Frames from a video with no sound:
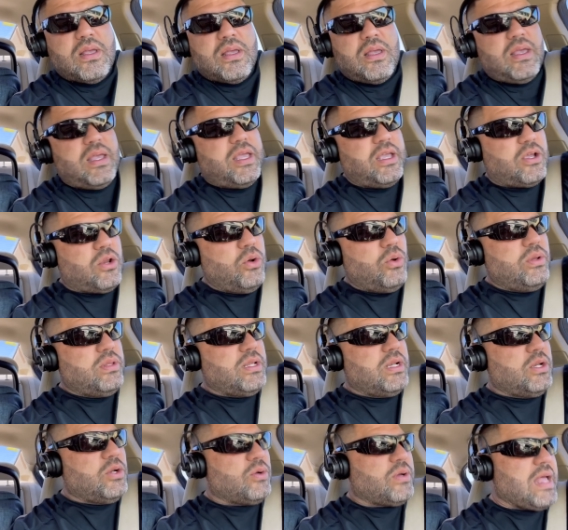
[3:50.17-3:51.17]
including
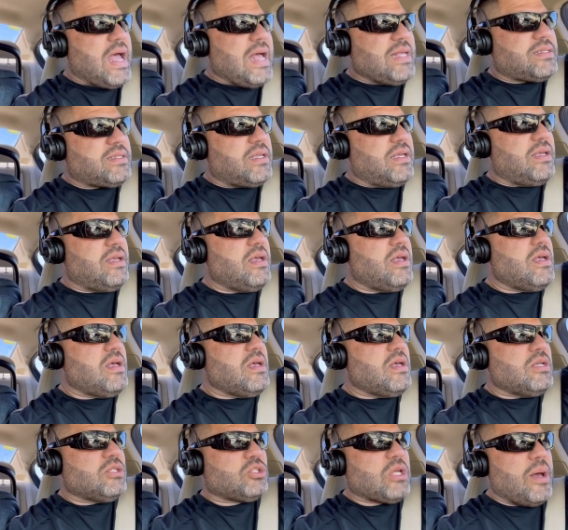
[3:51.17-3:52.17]
the little gasket.
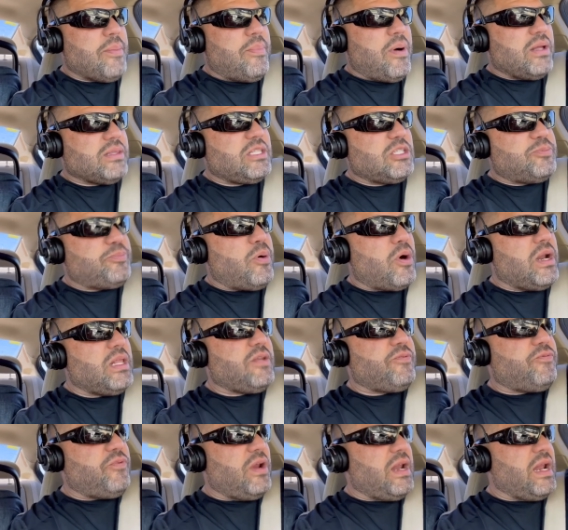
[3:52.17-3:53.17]
So I bought this part
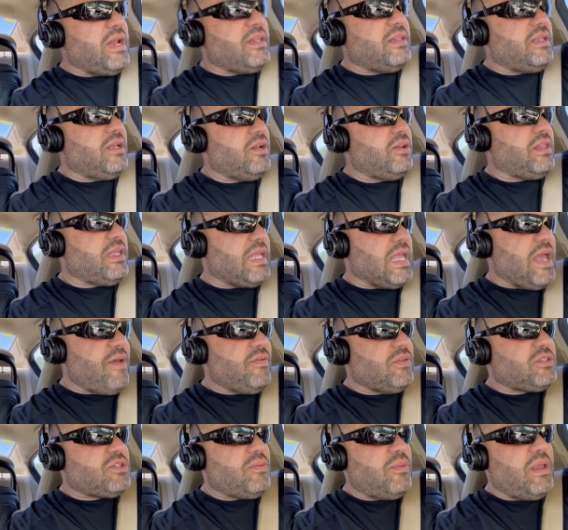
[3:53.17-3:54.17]
at the Freightliner dealer. They gave
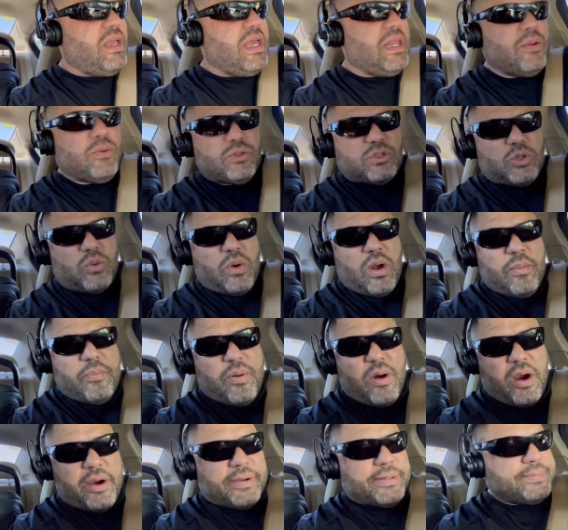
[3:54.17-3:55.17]
it to me and it was the wrong
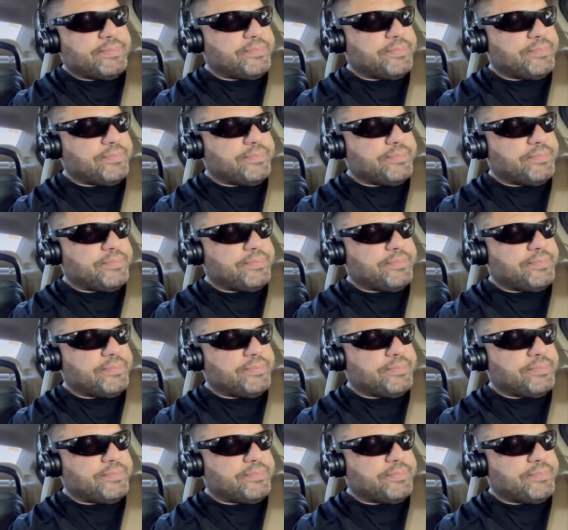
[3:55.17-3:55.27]
part.